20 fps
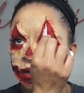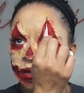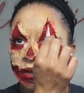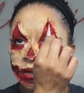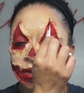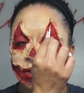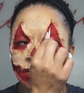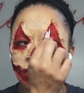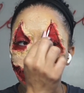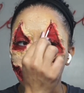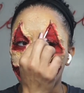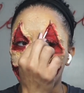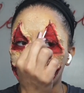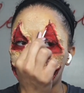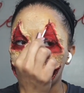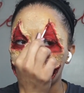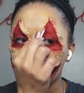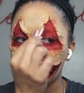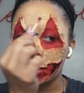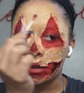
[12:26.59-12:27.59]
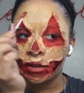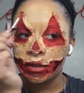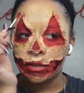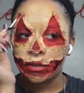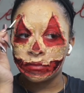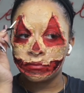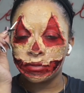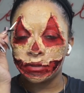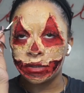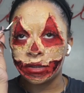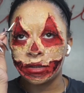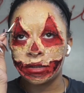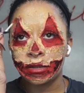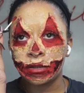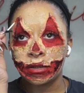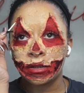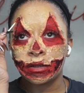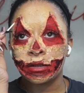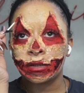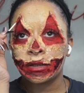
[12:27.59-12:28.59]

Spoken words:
It's coagulated blood, and